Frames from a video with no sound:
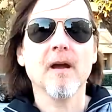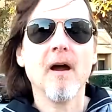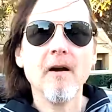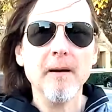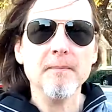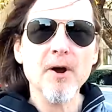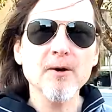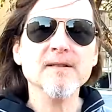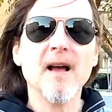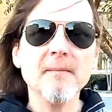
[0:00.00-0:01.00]
All right,
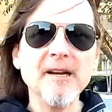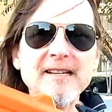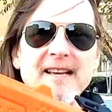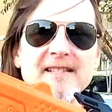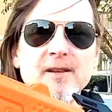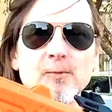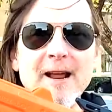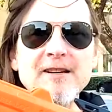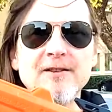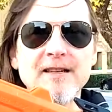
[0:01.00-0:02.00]
bros, I'm gonna test the
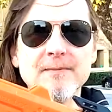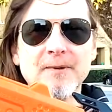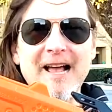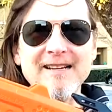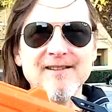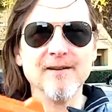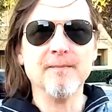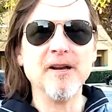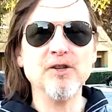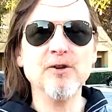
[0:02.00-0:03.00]
range of this blaster
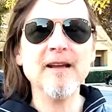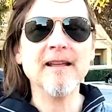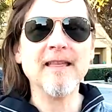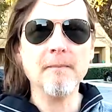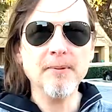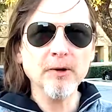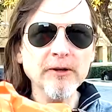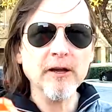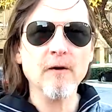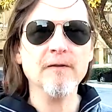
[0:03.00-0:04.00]
by shooting at that
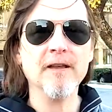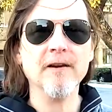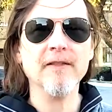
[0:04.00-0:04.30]
building over there